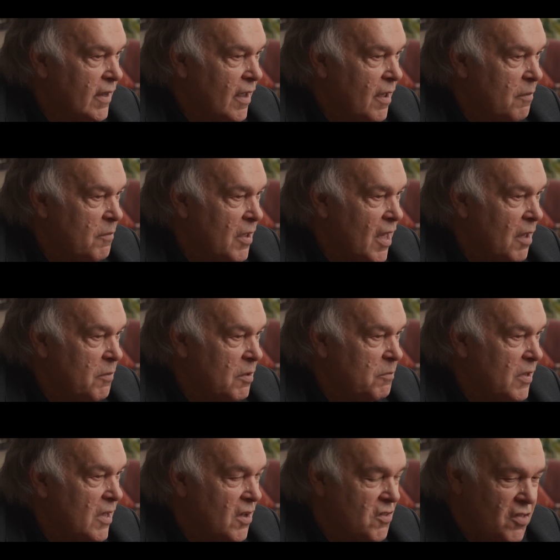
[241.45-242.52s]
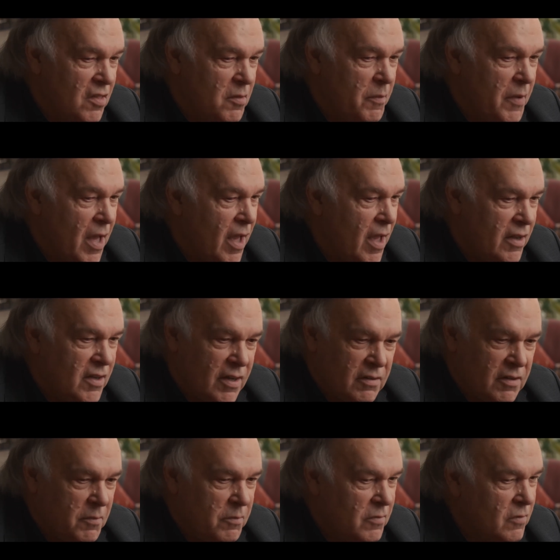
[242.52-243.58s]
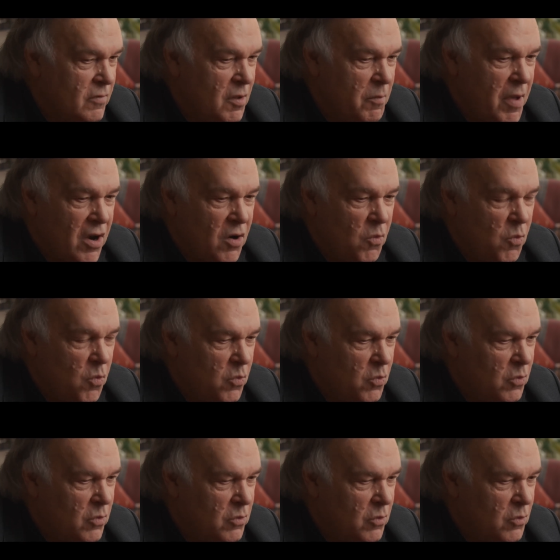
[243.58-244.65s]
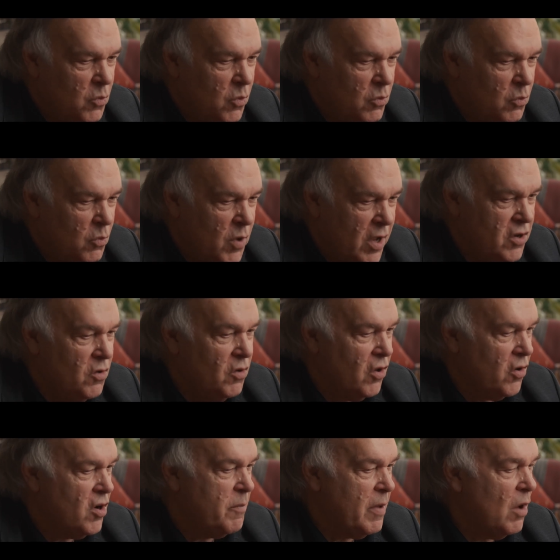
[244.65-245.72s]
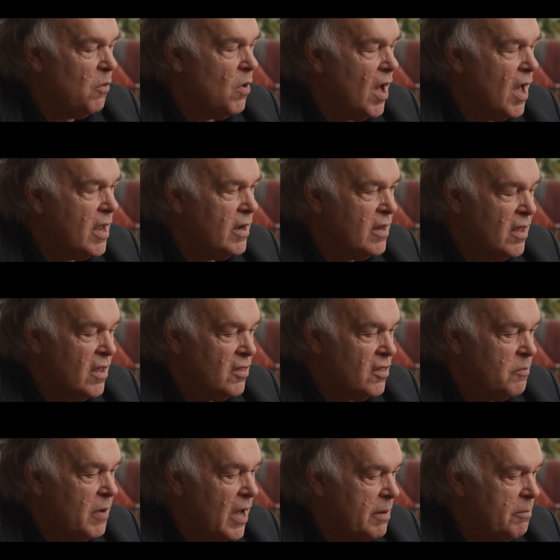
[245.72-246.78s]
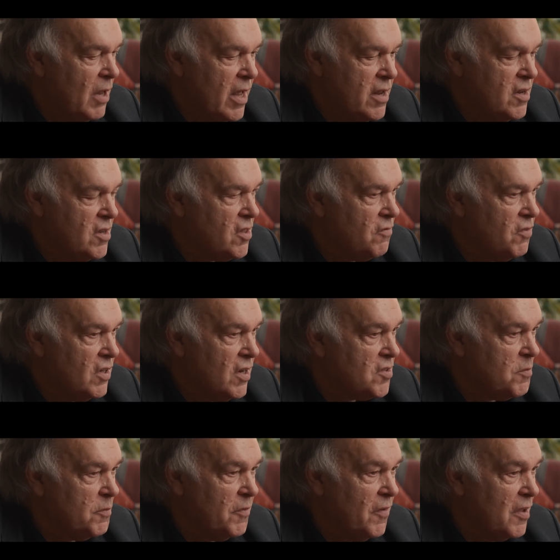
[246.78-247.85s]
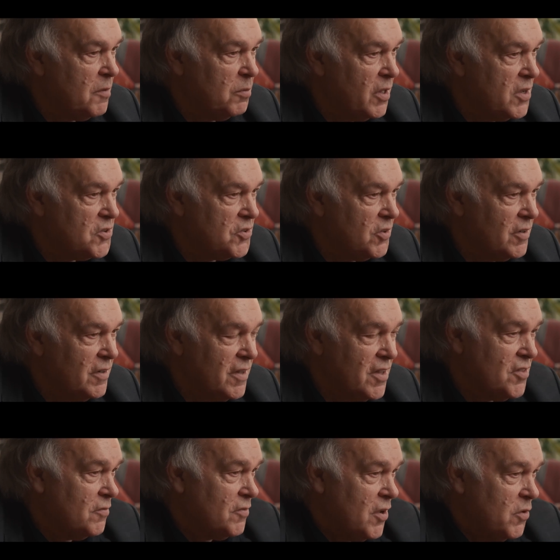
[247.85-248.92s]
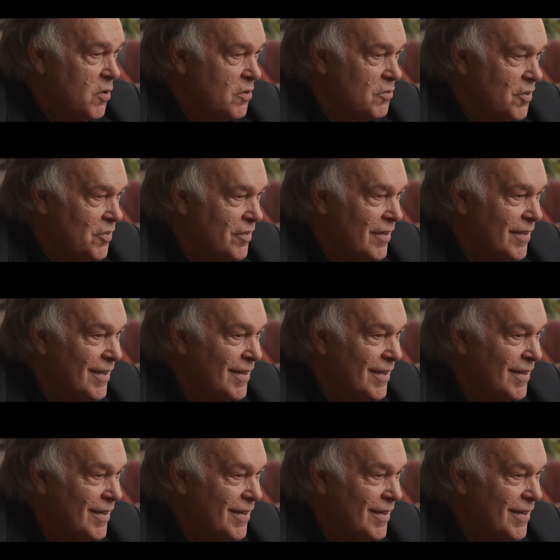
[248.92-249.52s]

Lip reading: I mean, because I tell them, no matter what you learn about wine, the bottom line is if it doesn't provide pleasure, it's of no interest.